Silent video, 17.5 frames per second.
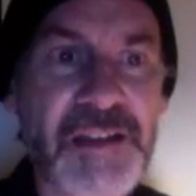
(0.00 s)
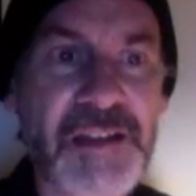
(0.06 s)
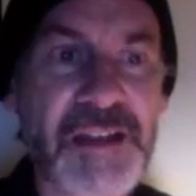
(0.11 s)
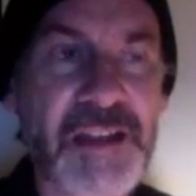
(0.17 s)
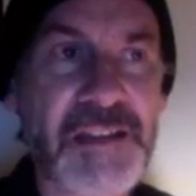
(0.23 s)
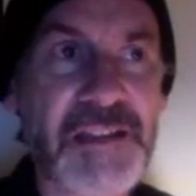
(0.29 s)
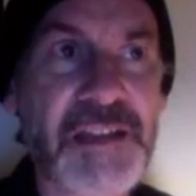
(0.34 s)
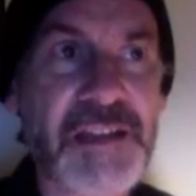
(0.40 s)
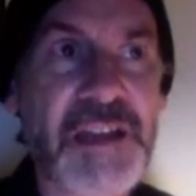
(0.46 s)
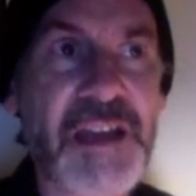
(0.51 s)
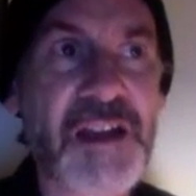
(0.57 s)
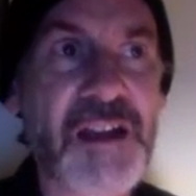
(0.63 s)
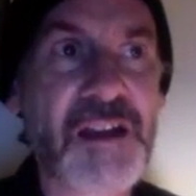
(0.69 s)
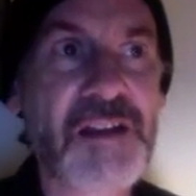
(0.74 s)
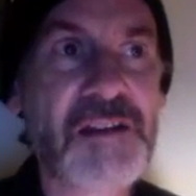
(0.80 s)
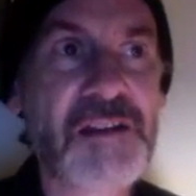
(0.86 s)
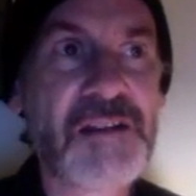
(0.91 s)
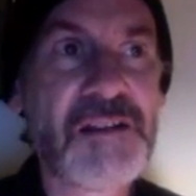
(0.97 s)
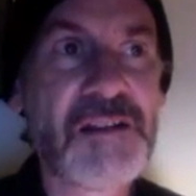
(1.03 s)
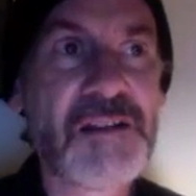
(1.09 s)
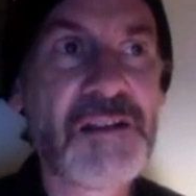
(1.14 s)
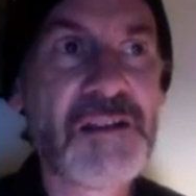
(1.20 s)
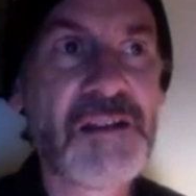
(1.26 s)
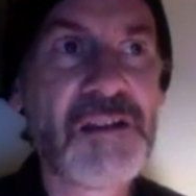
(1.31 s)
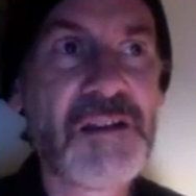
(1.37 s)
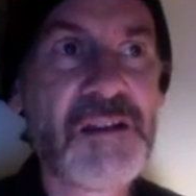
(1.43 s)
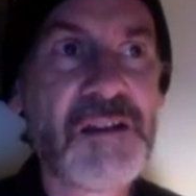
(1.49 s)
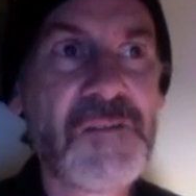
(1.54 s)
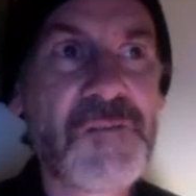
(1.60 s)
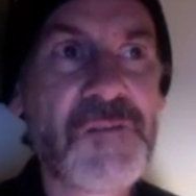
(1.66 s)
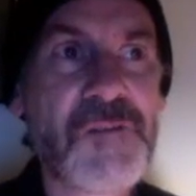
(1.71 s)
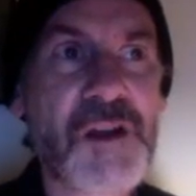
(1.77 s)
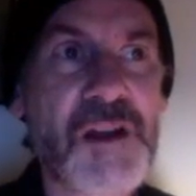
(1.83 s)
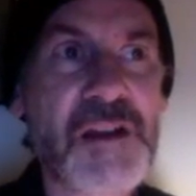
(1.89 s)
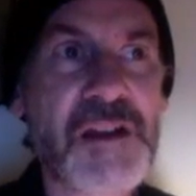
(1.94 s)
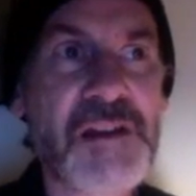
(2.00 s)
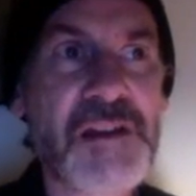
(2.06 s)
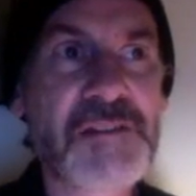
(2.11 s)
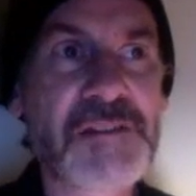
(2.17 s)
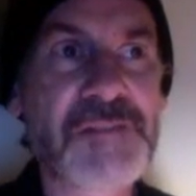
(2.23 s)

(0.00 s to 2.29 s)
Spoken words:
And there, far out